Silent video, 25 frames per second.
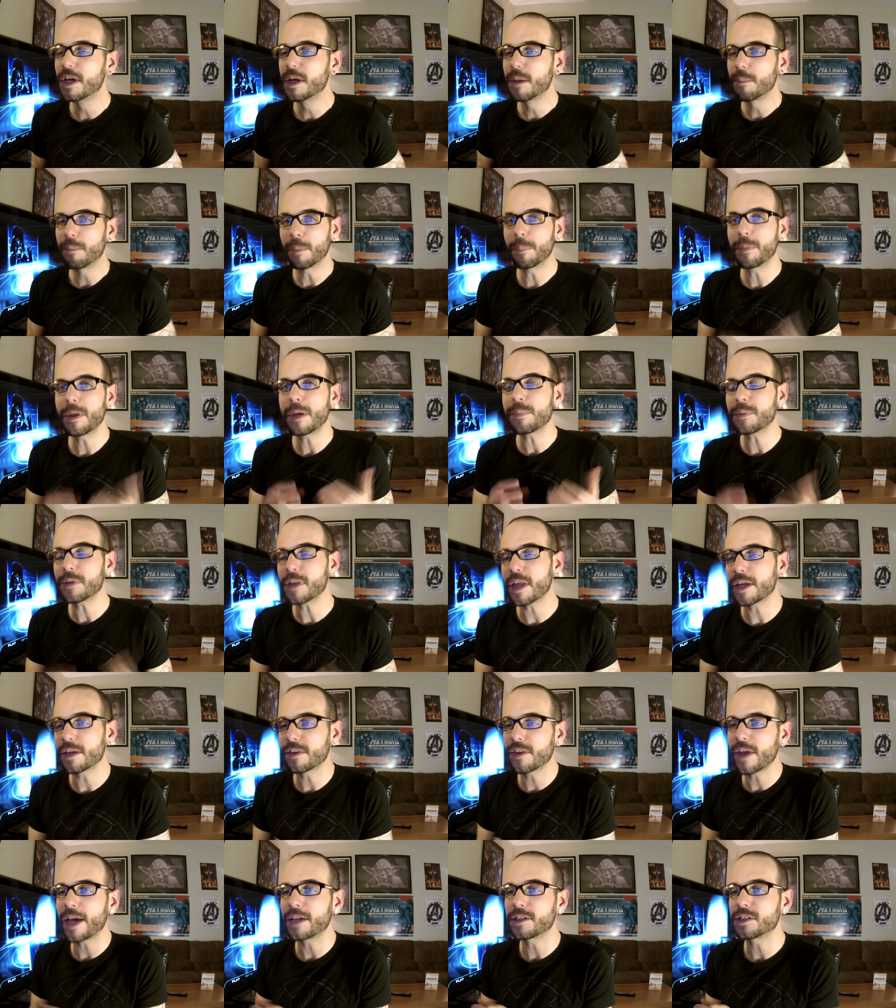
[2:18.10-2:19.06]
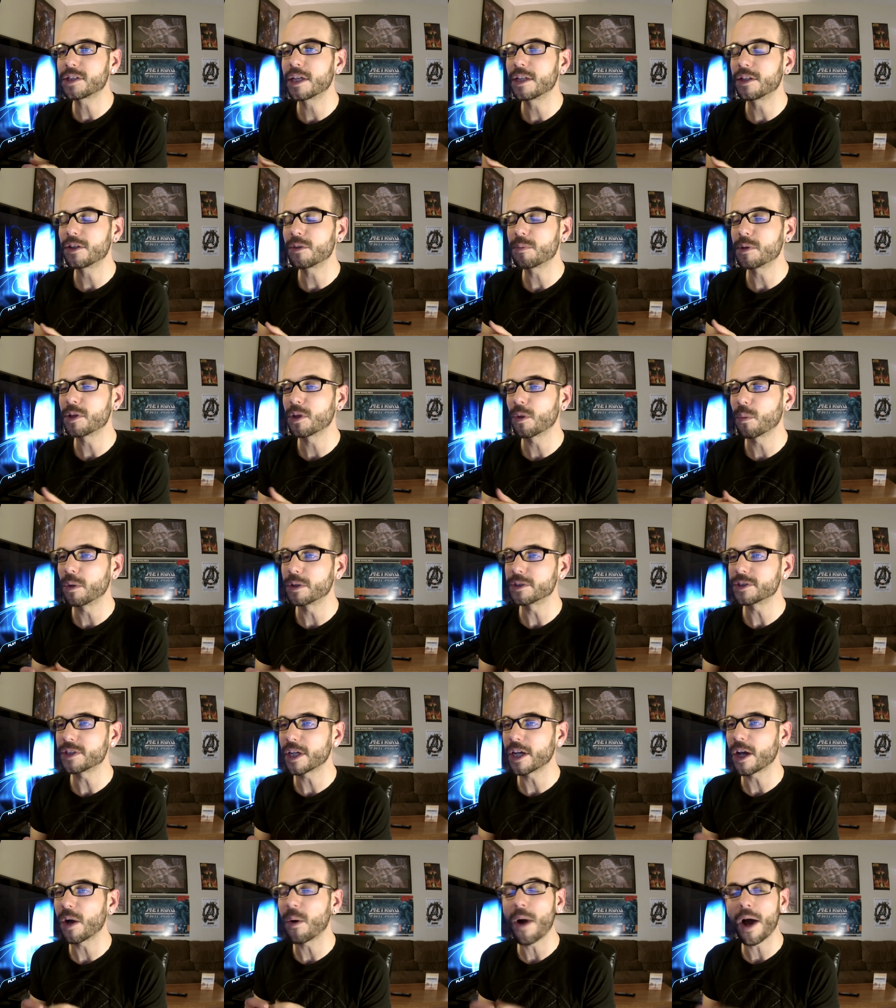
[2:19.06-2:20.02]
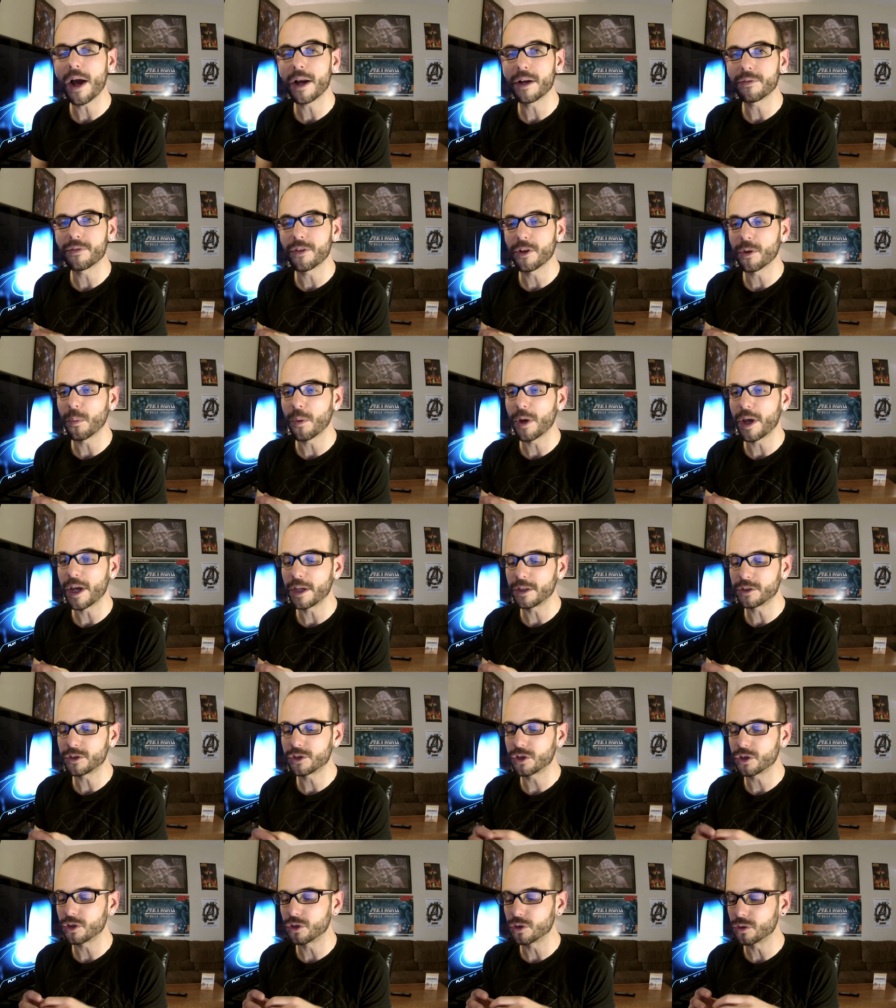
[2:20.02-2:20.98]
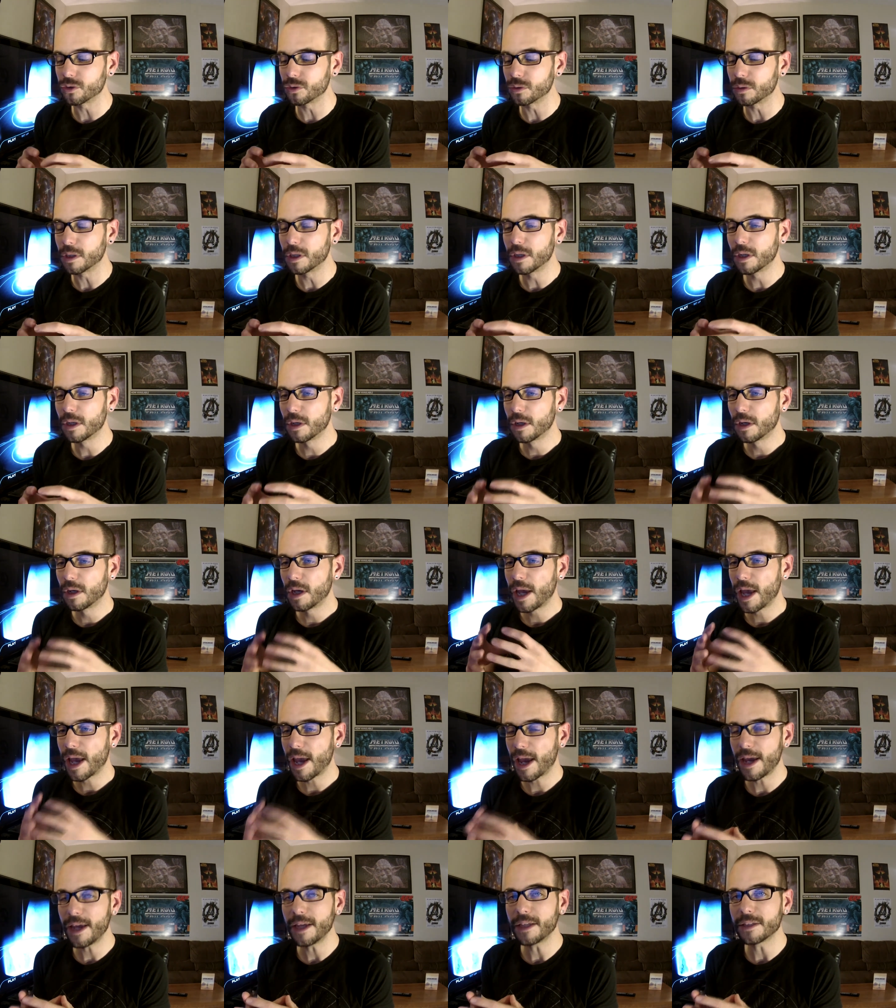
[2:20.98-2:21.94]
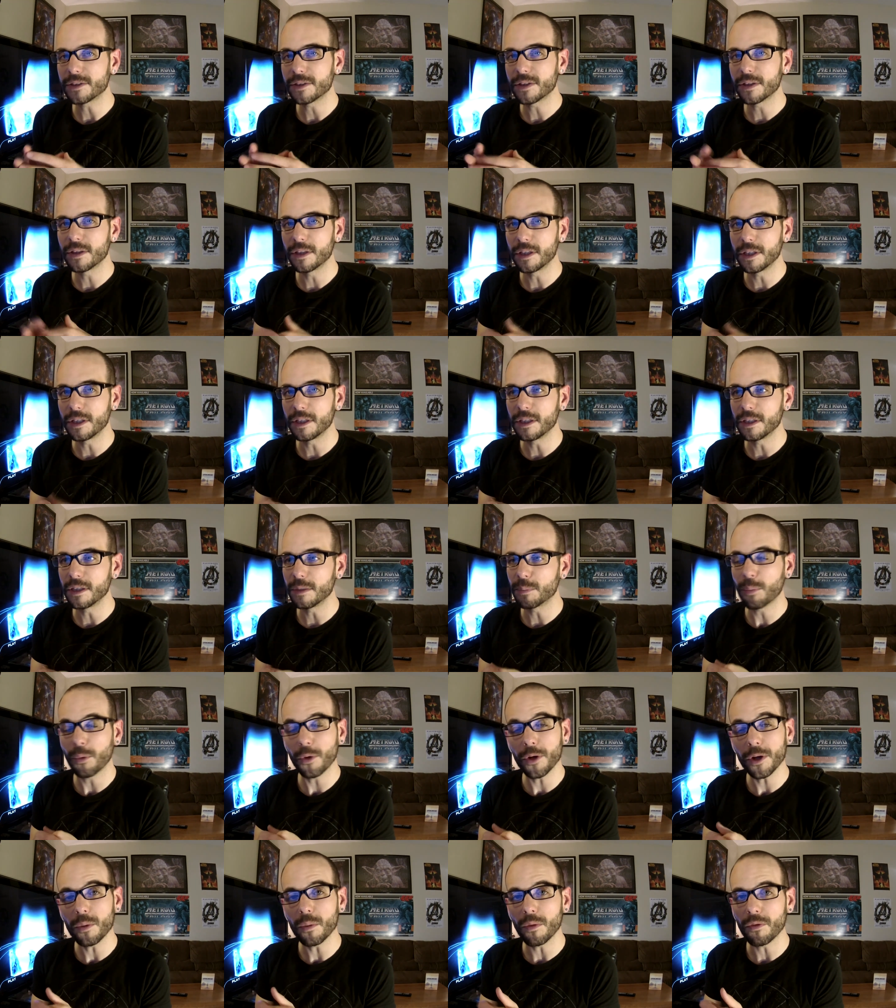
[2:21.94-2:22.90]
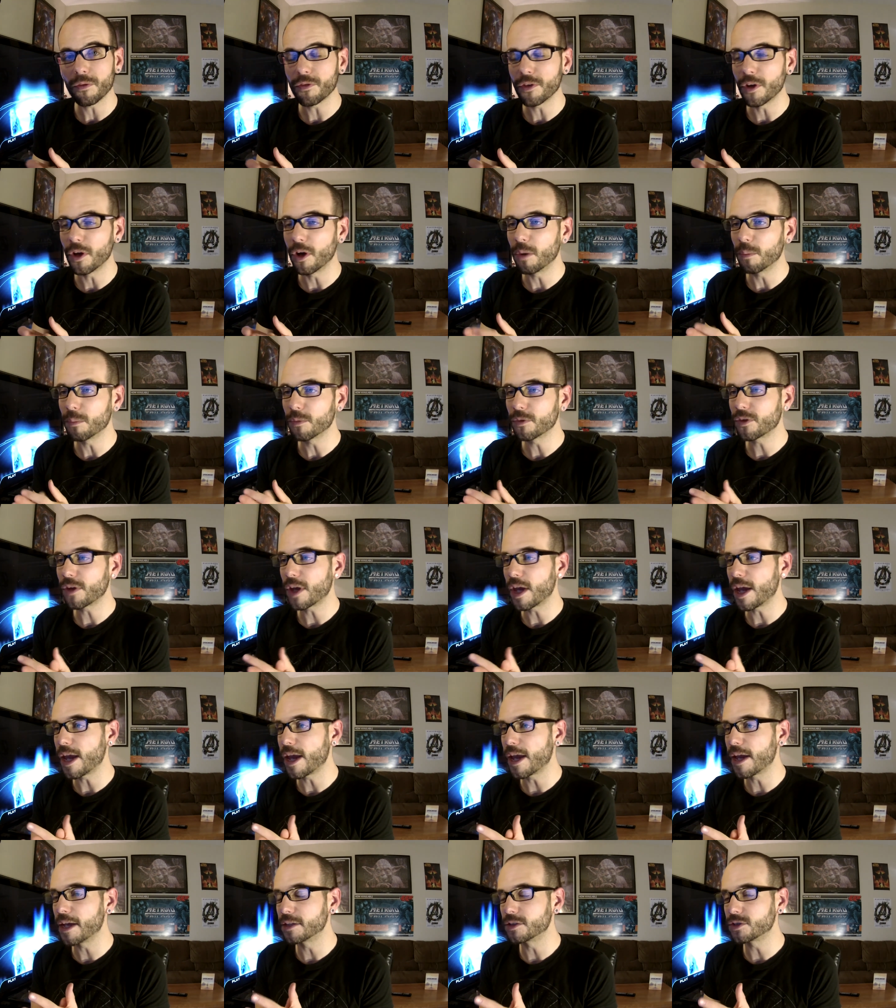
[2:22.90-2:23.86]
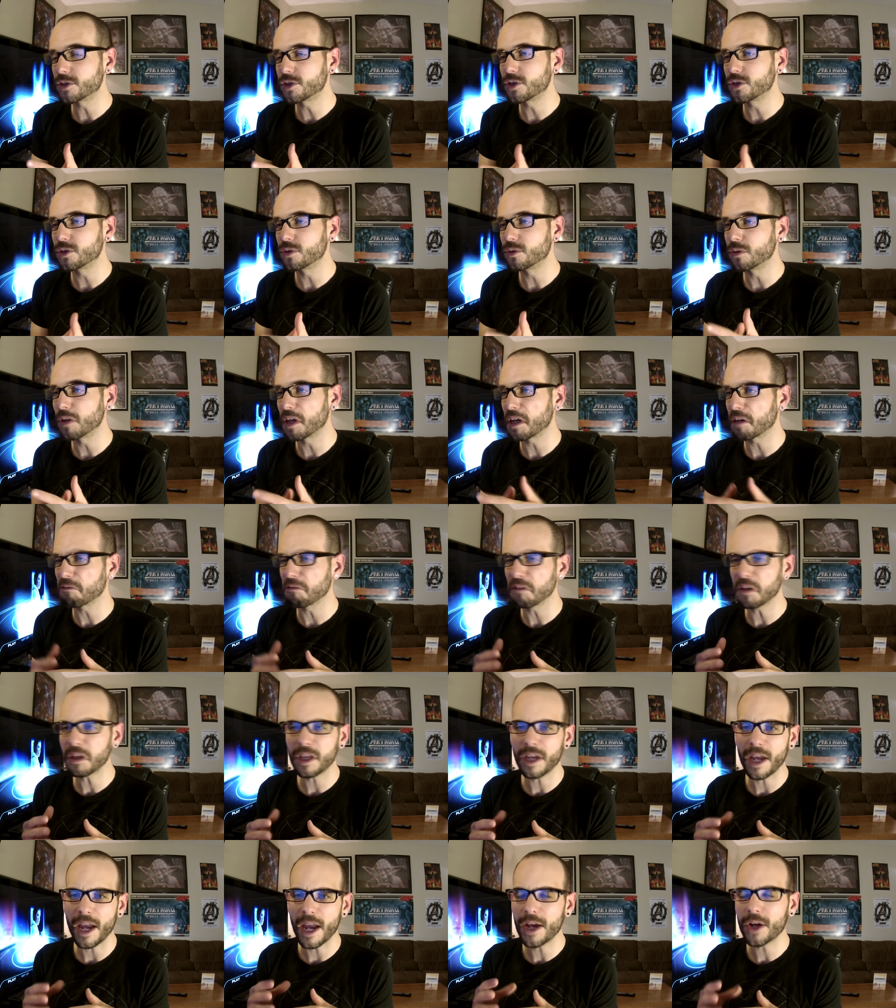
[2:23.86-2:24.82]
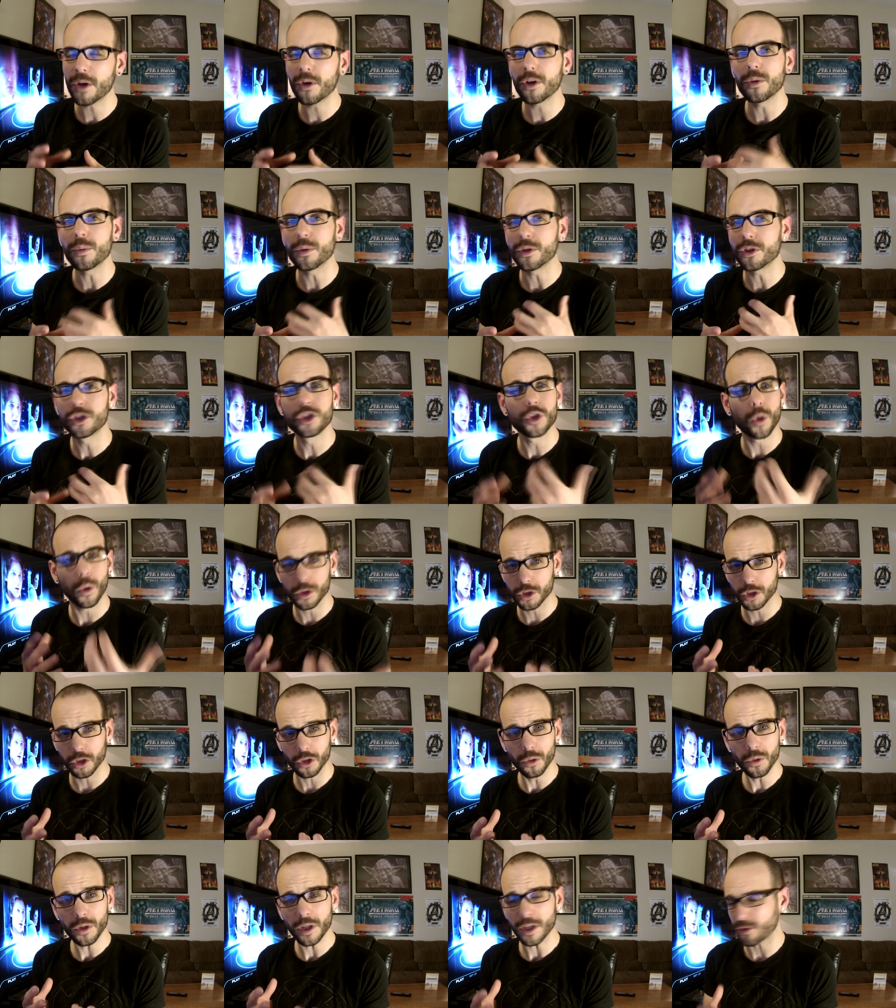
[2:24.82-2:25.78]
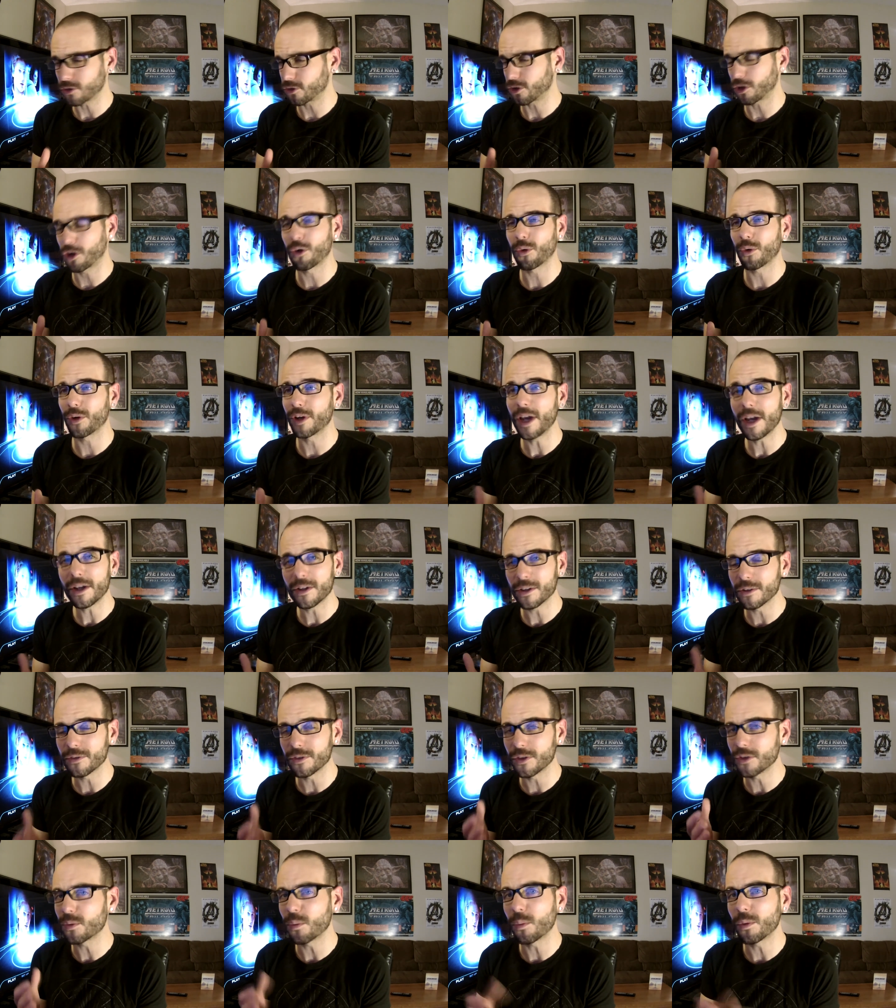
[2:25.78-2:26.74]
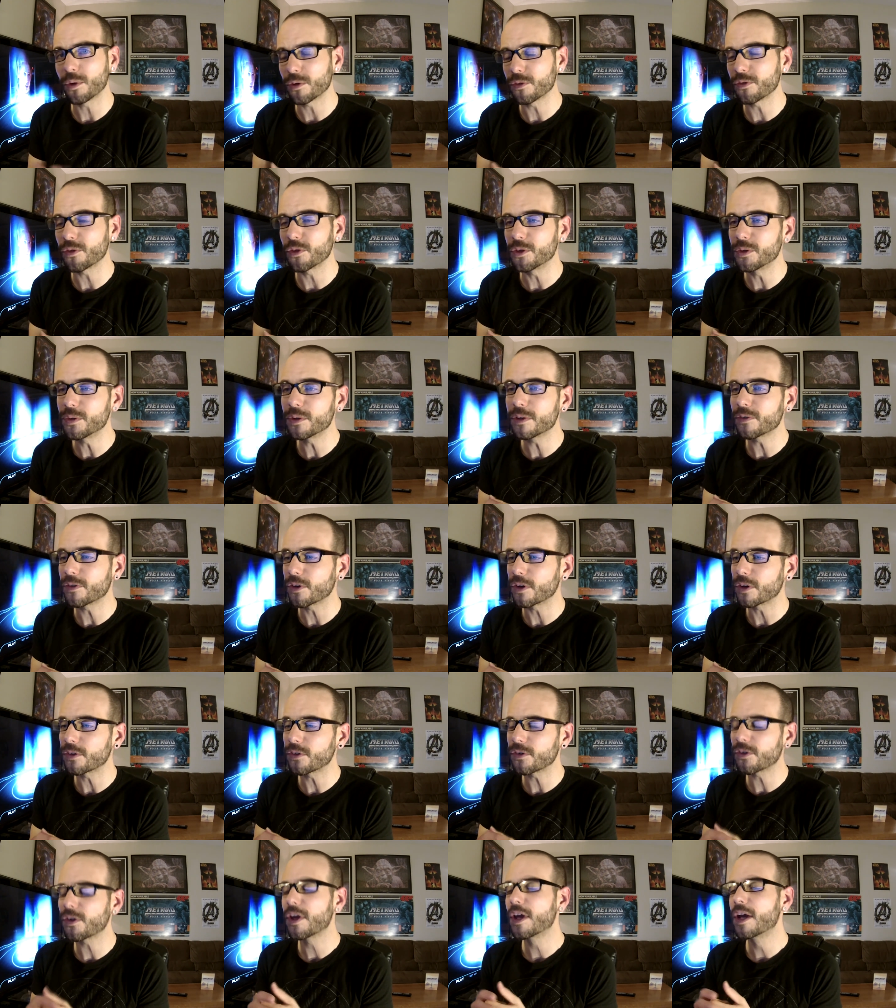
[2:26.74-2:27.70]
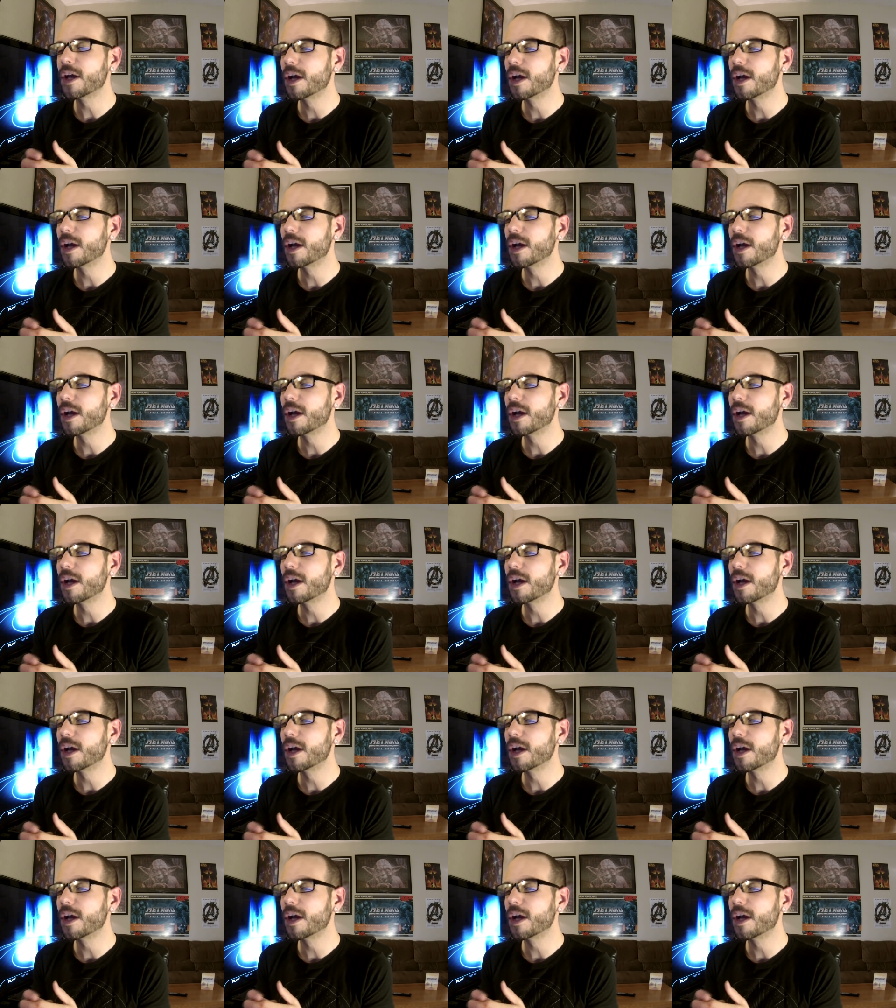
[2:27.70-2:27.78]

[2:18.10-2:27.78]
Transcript: But people like that tend to be the ones that go out of their way to hate the prequel films and to get really angry with George Lucas, the creator of this wonderful universe.